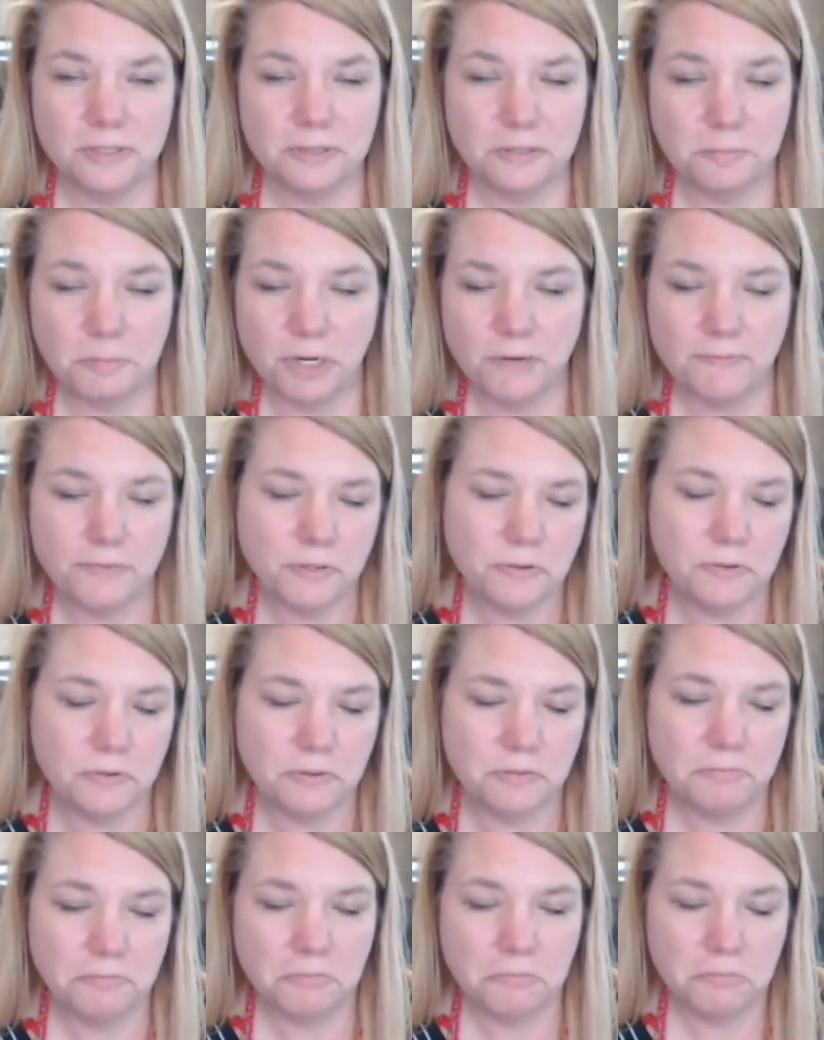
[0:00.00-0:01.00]

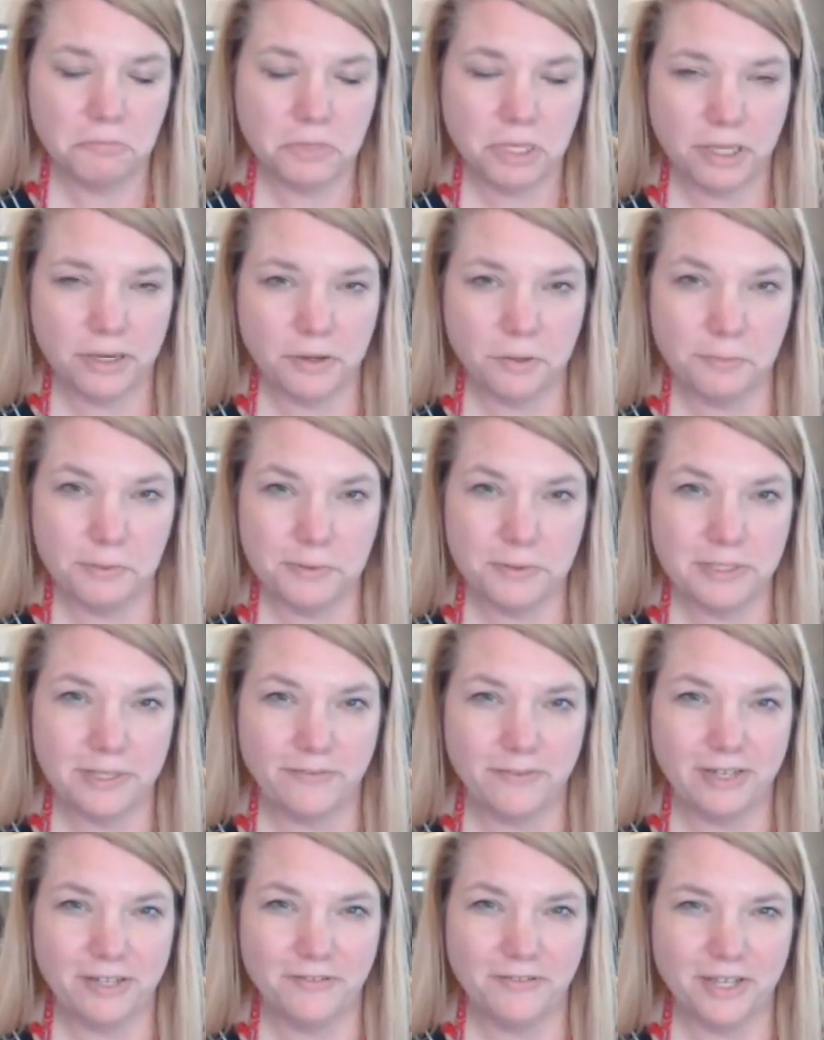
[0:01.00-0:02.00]
smartphone at almost
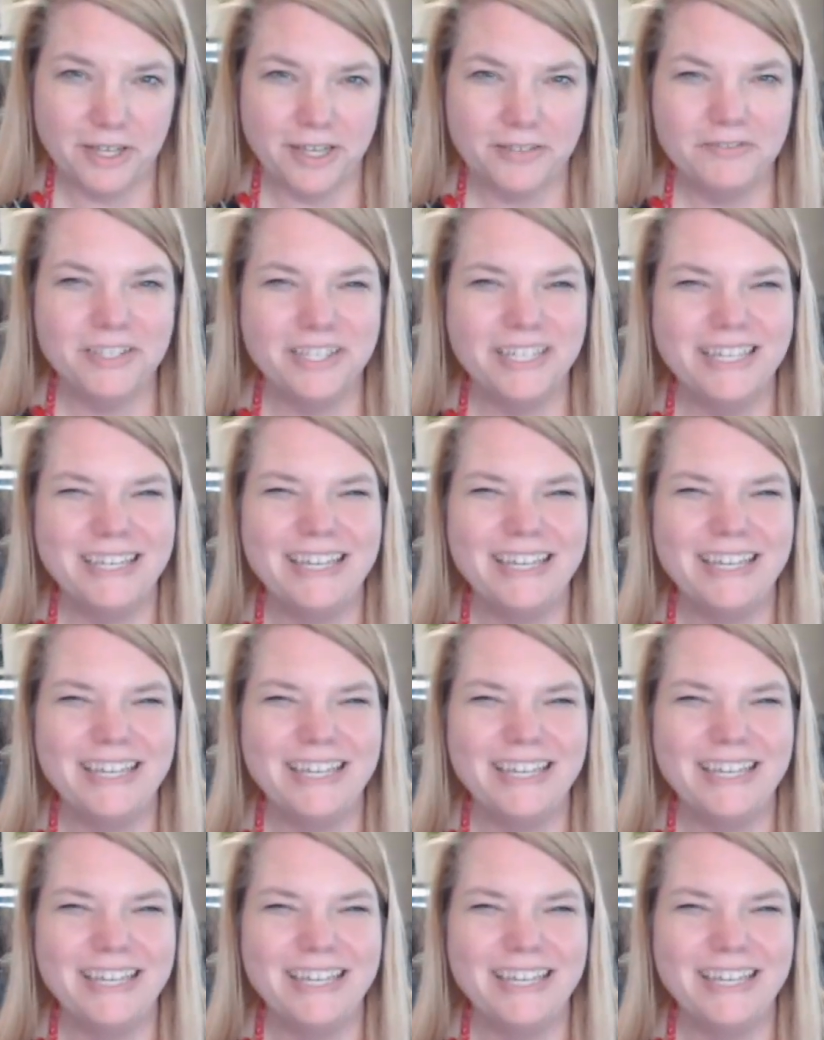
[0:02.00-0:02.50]
75.